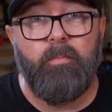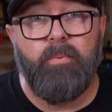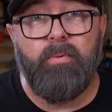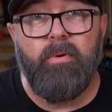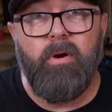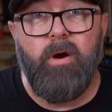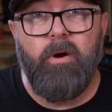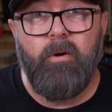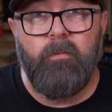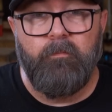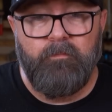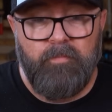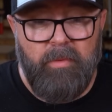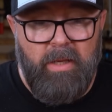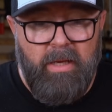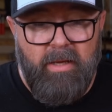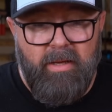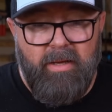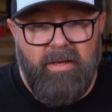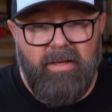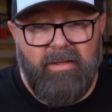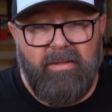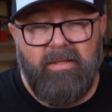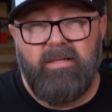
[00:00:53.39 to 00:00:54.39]
Pro.
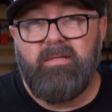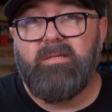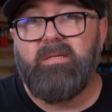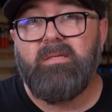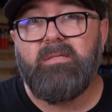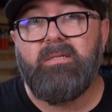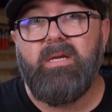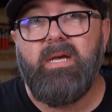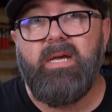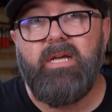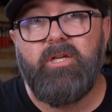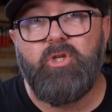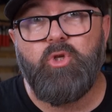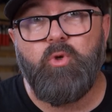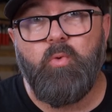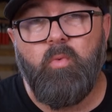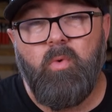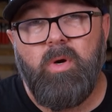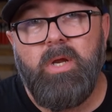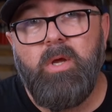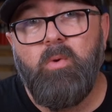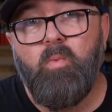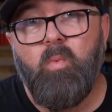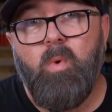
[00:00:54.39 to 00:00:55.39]
This is a
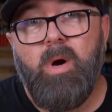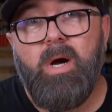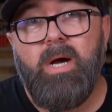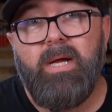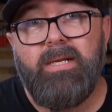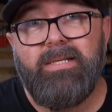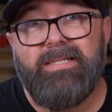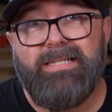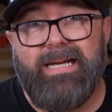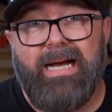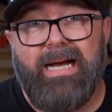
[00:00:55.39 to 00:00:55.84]
20-watt